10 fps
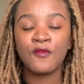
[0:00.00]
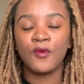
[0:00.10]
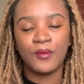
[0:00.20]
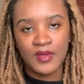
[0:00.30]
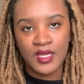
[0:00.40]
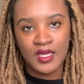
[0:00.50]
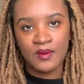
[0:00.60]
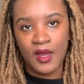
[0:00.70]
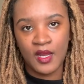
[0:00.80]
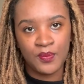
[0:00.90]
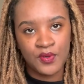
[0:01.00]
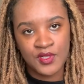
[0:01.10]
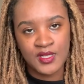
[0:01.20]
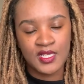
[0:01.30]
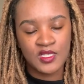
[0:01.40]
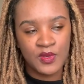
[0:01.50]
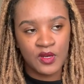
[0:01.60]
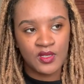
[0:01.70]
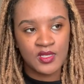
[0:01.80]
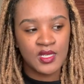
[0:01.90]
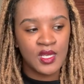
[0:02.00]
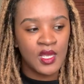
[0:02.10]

for me, in my personal experience,